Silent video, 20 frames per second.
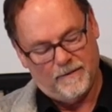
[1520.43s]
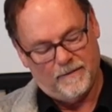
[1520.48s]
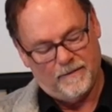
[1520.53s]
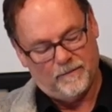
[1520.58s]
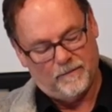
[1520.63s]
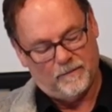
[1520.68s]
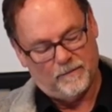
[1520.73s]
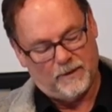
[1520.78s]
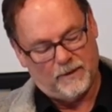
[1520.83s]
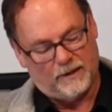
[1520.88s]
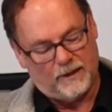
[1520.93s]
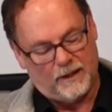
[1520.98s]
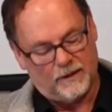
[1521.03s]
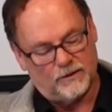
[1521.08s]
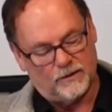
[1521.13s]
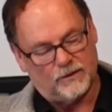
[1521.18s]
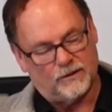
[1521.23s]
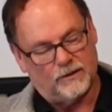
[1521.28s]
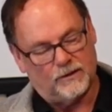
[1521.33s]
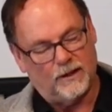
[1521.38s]
But then
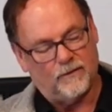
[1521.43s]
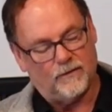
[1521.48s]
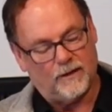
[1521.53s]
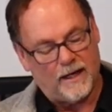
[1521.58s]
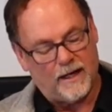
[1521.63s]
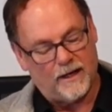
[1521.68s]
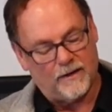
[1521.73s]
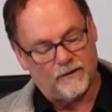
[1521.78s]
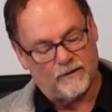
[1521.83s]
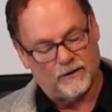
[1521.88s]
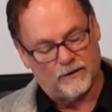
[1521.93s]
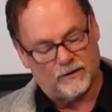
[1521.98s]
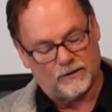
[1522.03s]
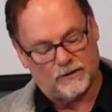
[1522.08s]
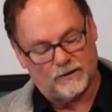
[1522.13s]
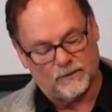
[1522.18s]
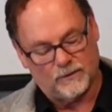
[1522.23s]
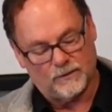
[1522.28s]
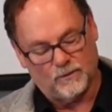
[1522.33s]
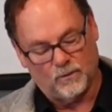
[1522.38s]
Stephen has
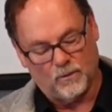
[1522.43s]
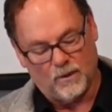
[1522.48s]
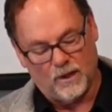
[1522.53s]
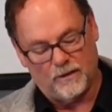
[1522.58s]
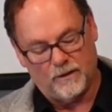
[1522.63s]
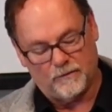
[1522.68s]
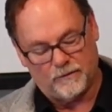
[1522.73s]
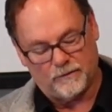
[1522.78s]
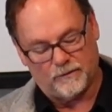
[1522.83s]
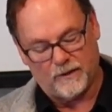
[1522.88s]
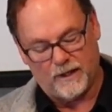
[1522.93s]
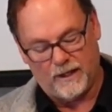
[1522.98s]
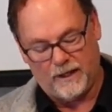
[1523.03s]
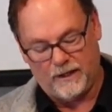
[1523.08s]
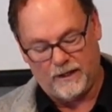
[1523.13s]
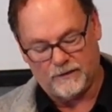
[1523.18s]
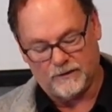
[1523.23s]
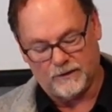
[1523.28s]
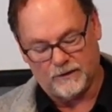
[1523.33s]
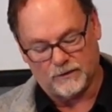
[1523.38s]
this one
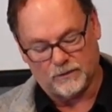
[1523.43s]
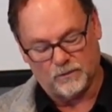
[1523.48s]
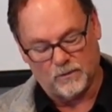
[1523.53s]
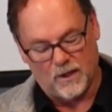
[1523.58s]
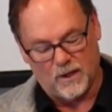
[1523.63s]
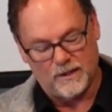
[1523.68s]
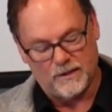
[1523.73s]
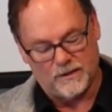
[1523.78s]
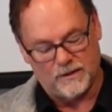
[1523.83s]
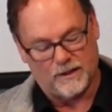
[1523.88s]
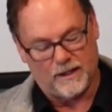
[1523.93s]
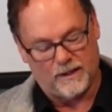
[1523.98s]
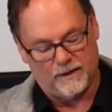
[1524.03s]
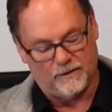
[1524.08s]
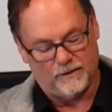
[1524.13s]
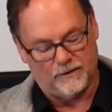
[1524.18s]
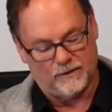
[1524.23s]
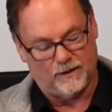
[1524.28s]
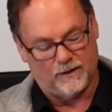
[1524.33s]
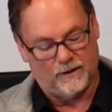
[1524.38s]
phrase, this one
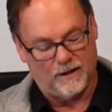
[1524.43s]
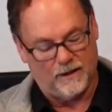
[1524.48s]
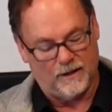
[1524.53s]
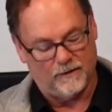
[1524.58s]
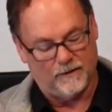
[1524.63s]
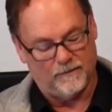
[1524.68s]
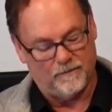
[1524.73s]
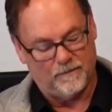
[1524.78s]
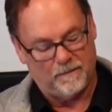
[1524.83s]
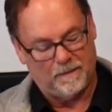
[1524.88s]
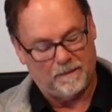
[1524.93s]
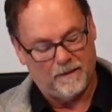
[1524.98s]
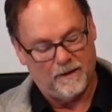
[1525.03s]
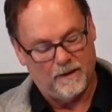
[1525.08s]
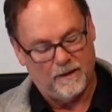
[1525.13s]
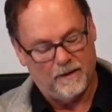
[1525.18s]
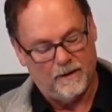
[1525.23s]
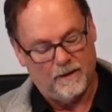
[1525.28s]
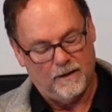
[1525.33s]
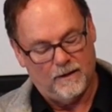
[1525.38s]
sentence in there.
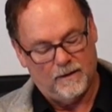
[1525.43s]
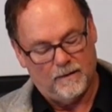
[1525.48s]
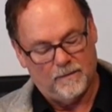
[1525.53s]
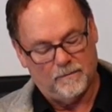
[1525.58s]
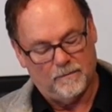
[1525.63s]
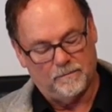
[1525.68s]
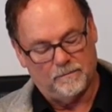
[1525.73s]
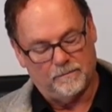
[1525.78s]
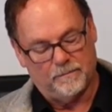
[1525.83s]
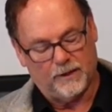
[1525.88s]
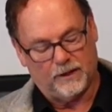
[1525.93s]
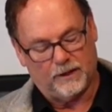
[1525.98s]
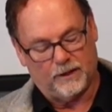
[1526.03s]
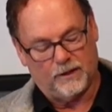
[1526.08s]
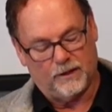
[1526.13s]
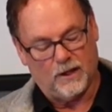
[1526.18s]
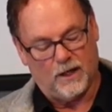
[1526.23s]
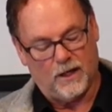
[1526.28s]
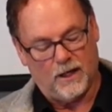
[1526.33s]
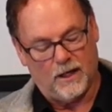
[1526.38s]
But
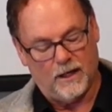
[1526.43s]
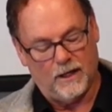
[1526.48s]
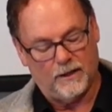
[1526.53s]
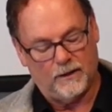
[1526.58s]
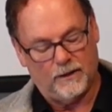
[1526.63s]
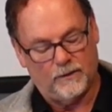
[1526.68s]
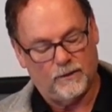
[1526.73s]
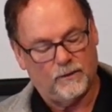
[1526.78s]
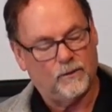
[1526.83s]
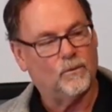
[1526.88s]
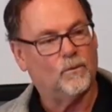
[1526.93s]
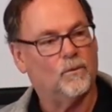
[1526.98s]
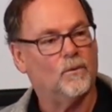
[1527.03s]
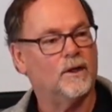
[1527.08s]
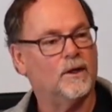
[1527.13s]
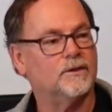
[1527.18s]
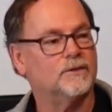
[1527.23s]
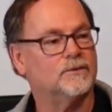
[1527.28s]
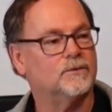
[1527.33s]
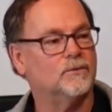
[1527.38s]
God
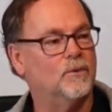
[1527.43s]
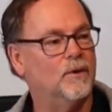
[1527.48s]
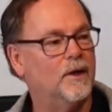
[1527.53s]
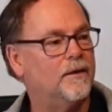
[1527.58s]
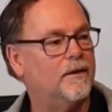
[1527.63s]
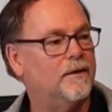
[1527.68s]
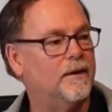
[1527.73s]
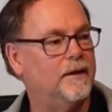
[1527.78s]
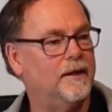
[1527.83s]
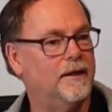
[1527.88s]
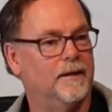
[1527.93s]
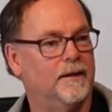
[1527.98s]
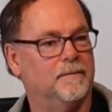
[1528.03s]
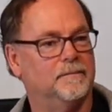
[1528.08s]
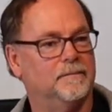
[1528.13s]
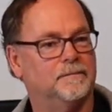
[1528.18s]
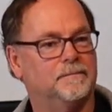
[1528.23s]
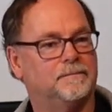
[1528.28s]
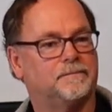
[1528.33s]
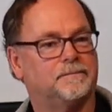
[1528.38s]
was with him
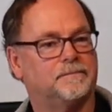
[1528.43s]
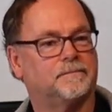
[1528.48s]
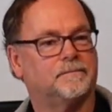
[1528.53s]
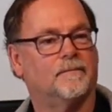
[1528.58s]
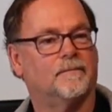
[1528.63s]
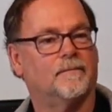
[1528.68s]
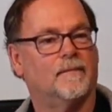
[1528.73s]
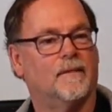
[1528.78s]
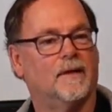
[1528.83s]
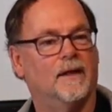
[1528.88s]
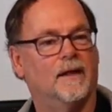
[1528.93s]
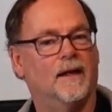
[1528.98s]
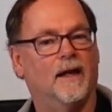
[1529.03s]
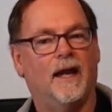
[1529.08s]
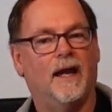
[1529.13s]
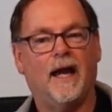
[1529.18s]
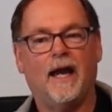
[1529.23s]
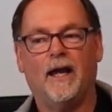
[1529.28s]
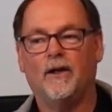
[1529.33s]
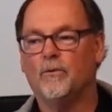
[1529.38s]

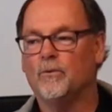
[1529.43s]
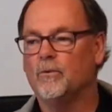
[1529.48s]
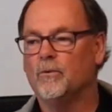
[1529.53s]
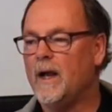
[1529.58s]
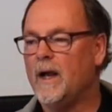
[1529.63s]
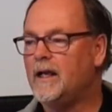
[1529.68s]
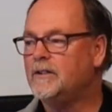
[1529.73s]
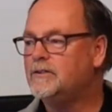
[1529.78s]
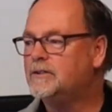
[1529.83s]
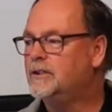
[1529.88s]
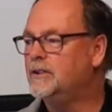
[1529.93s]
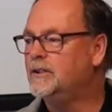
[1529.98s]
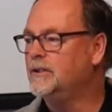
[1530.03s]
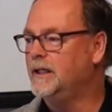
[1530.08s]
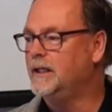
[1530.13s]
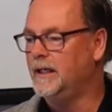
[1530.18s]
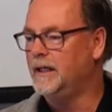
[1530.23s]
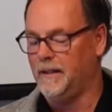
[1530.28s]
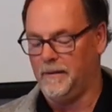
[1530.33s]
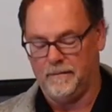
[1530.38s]
and rescued
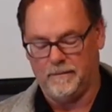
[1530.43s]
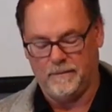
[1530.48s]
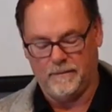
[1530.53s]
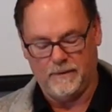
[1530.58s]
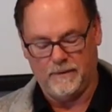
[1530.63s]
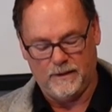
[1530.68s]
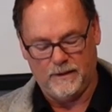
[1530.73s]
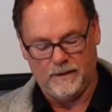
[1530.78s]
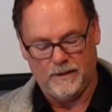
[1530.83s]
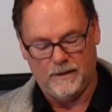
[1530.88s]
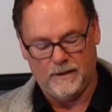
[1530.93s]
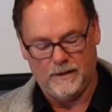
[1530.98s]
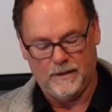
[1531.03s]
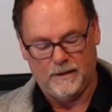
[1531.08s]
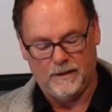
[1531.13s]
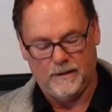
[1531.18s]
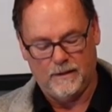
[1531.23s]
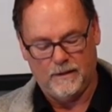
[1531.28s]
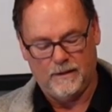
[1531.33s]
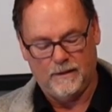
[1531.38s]
him,
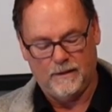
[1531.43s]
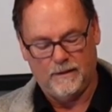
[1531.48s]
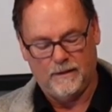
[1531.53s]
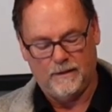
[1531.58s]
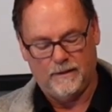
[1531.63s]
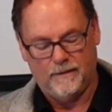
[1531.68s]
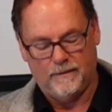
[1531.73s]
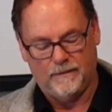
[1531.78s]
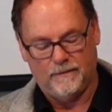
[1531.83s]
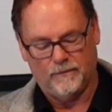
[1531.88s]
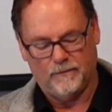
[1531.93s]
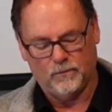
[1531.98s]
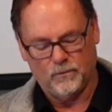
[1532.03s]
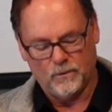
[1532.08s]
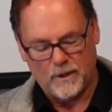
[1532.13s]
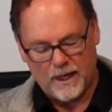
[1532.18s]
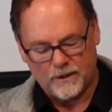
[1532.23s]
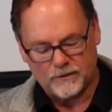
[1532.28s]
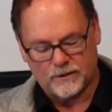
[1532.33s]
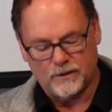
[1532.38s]

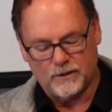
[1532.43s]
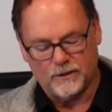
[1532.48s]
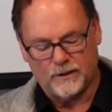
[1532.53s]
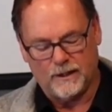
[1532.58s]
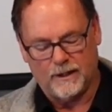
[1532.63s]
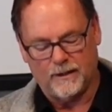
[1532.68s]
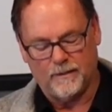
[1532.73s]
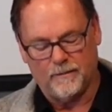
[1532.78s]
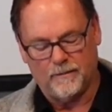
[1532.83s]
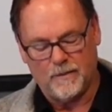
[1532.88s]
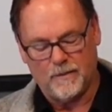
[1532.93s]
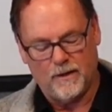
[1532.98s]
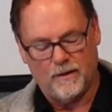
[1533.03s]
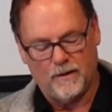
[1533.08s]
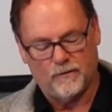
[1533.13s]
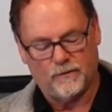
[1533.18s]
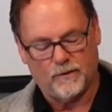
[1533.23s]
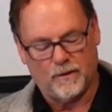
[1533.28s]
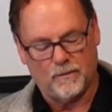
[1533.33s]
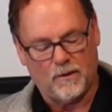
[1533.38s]
rescued him
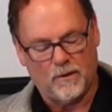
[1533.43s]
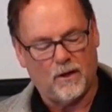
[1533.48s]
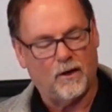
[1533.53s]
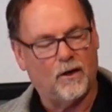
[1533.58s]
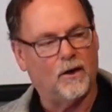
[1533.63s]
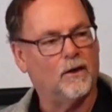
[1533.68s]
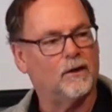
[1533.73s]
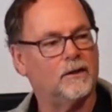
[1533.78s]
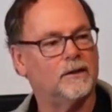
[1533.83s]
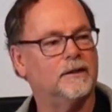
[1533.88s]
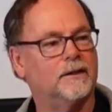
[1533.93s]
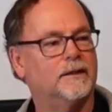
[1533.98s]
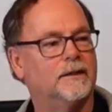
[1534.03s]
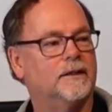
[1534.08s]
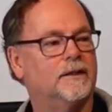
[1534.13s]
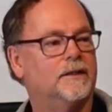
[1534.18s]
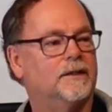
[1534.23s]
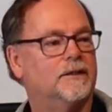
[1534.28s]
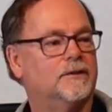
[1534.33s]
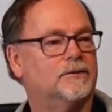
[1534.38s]
from all
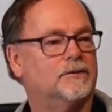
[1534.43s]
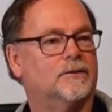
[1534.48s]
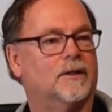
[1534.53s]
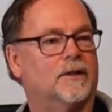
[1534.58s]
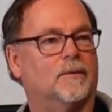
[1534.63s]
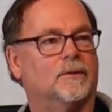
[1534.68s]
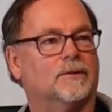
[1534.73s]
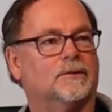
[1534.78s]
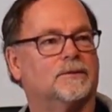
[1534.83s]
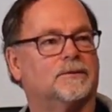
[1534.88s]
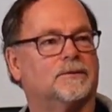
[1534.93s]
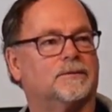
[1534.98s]
his troubles.